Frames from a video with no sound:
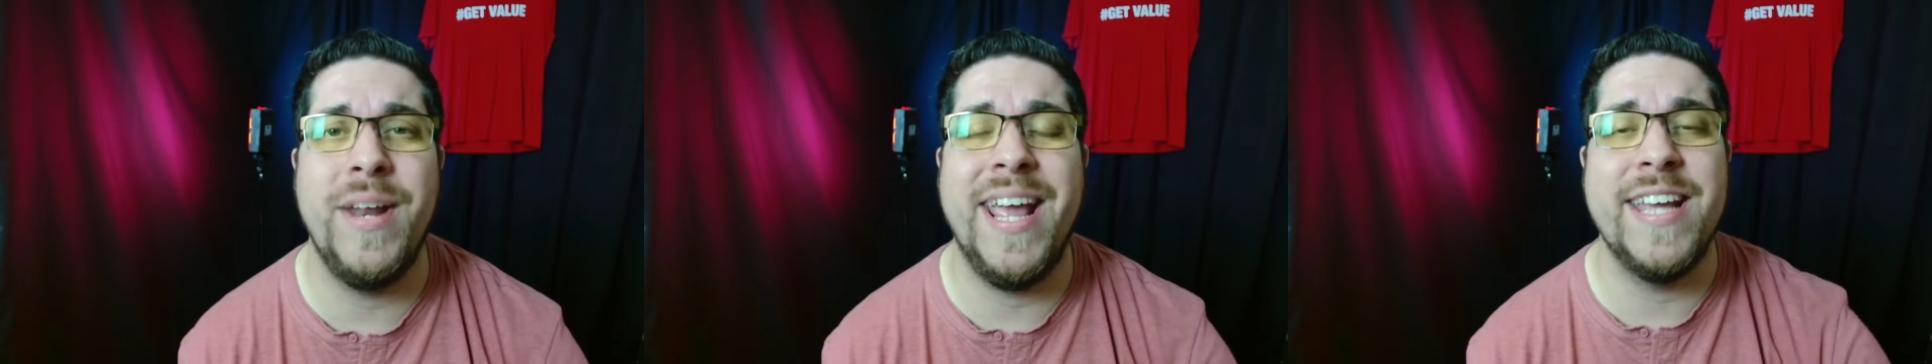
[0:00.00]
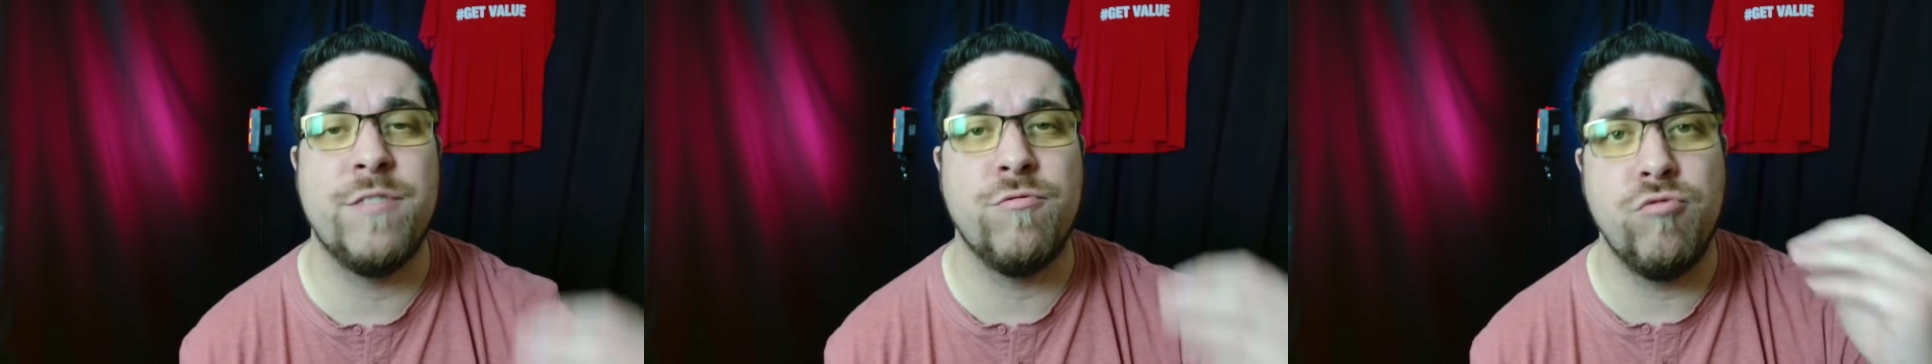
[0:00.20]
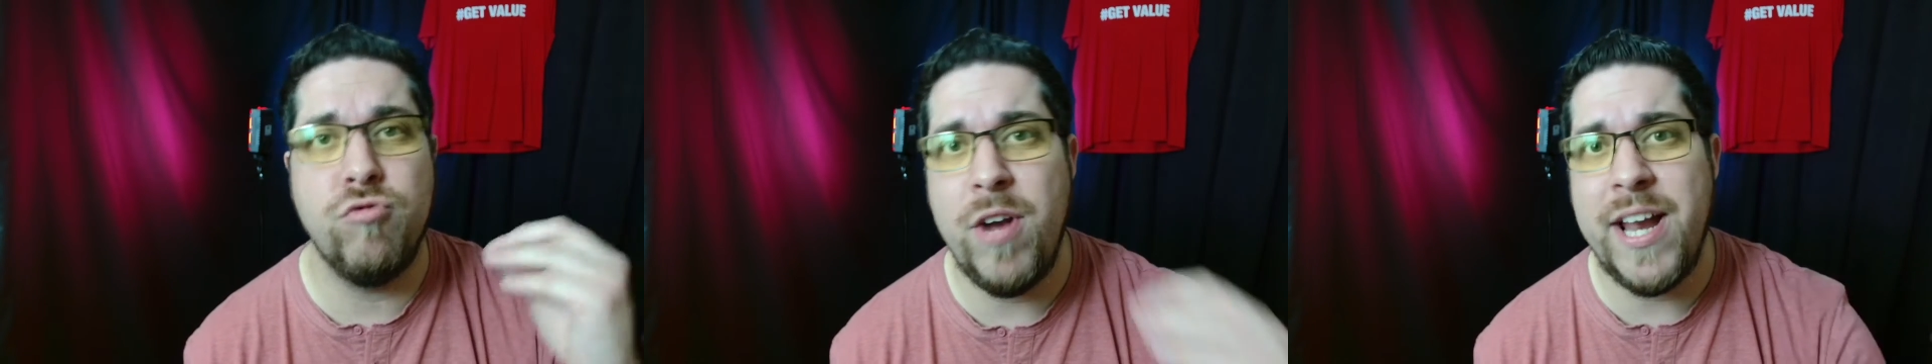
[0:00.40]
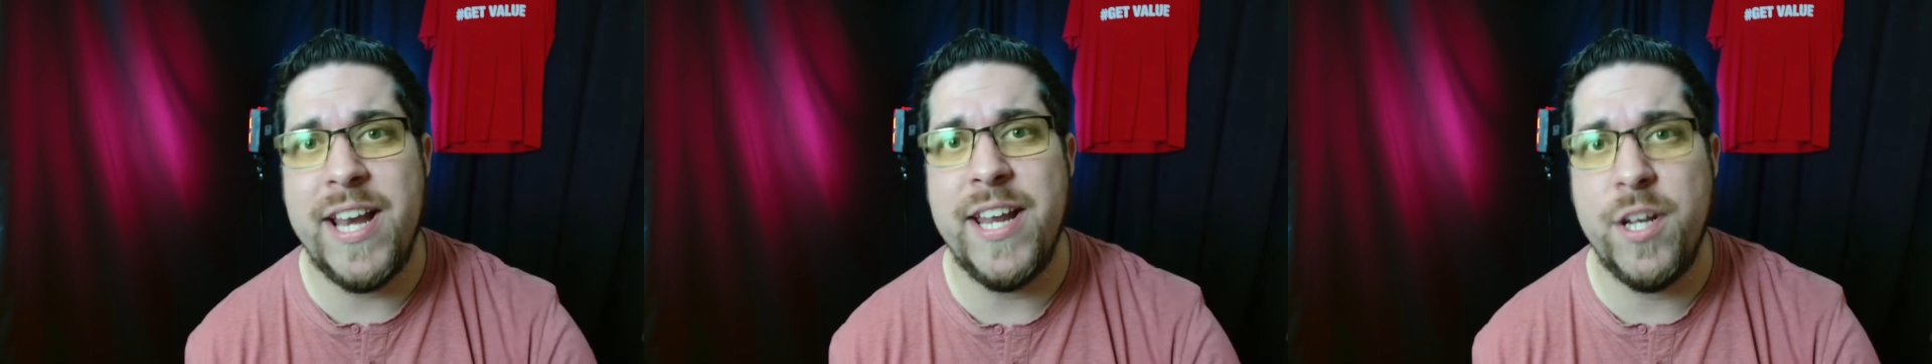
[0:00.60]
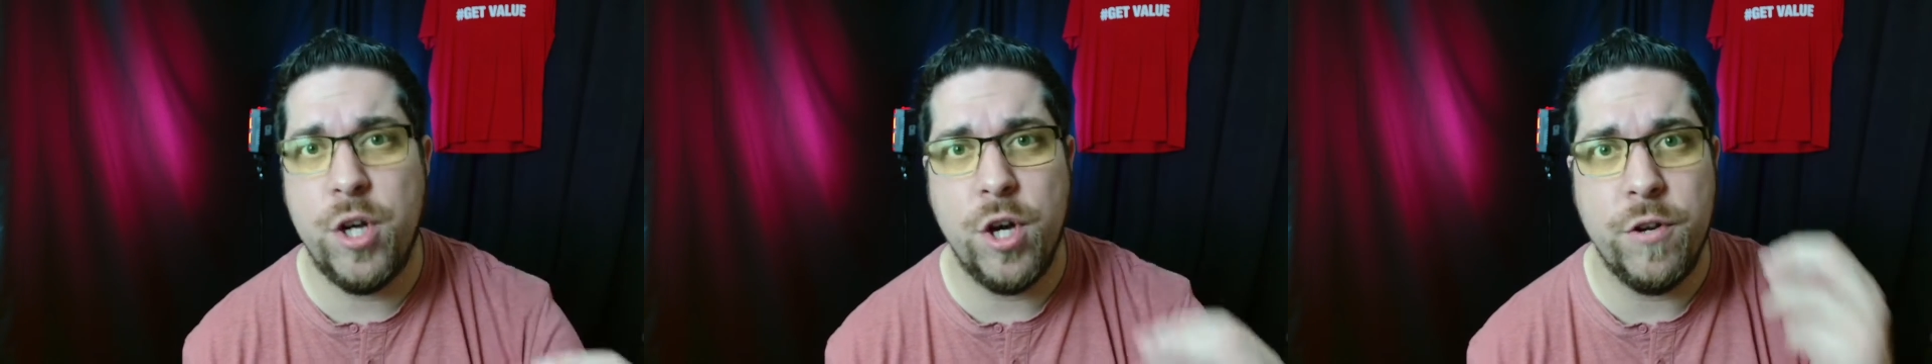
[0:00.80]
It is
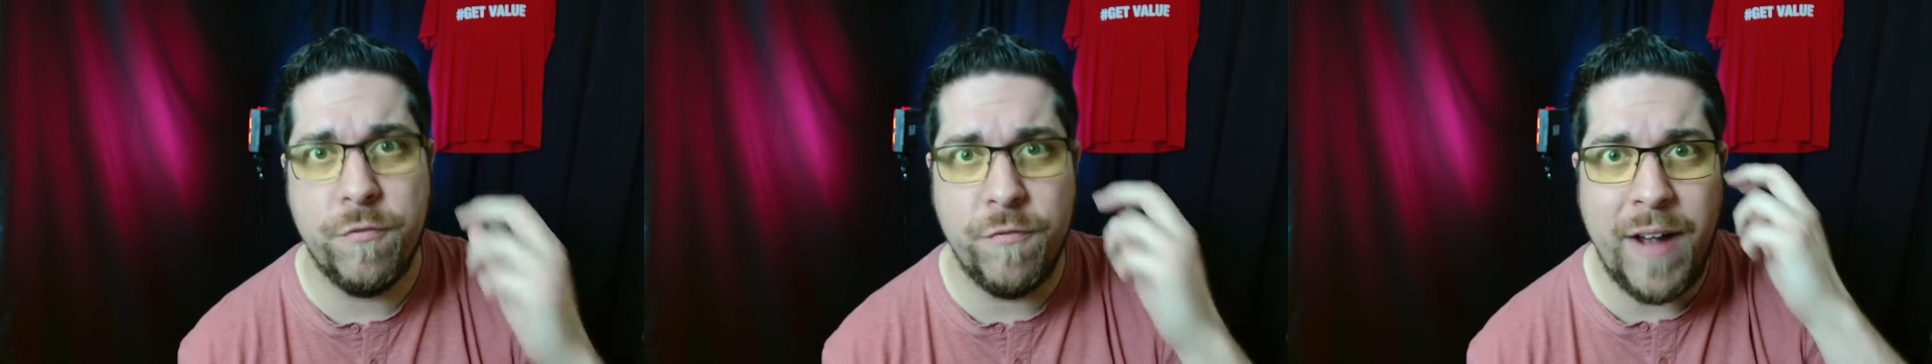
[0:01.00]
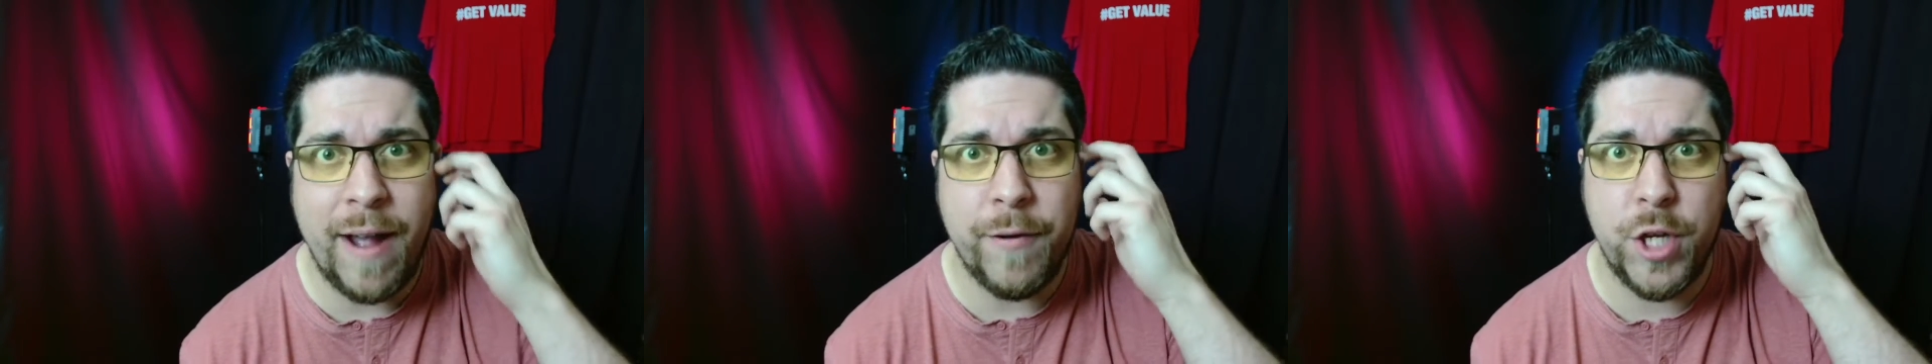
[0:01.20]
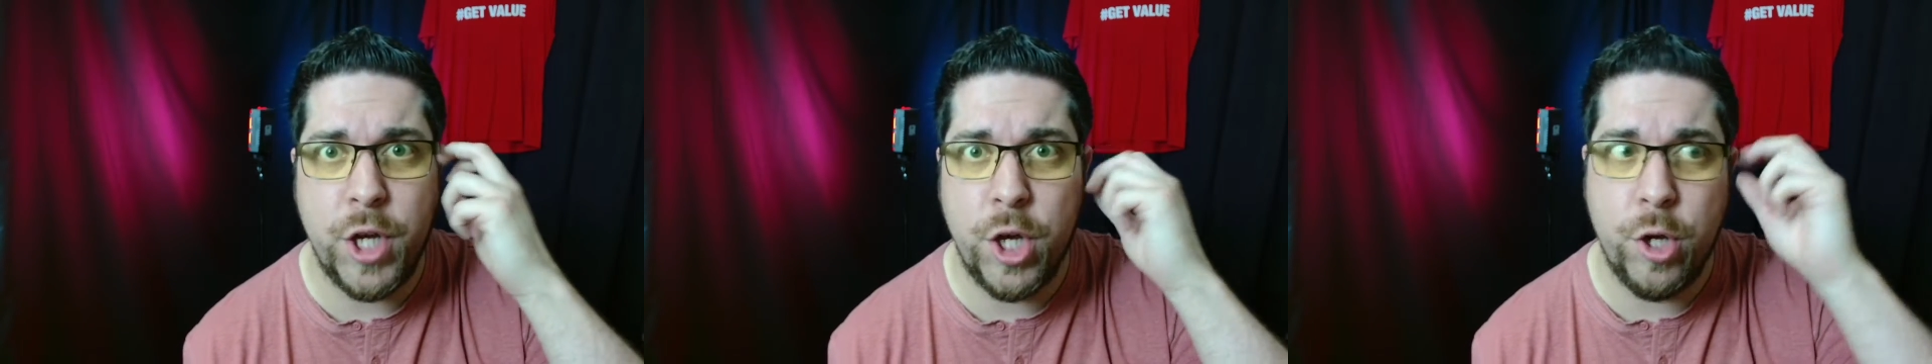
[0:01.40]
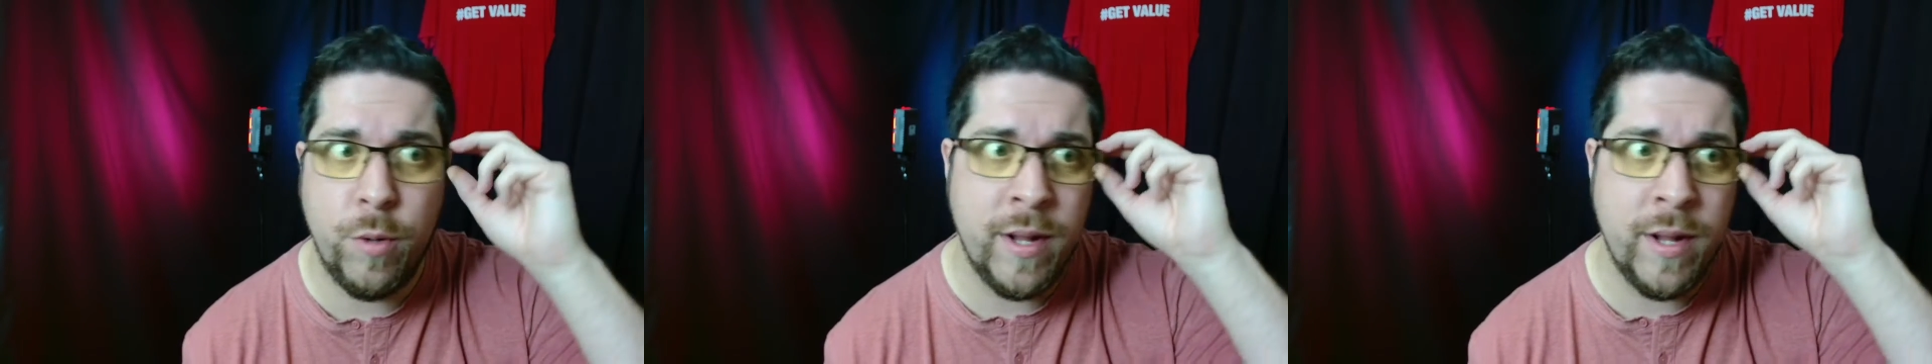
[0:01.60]
really good value.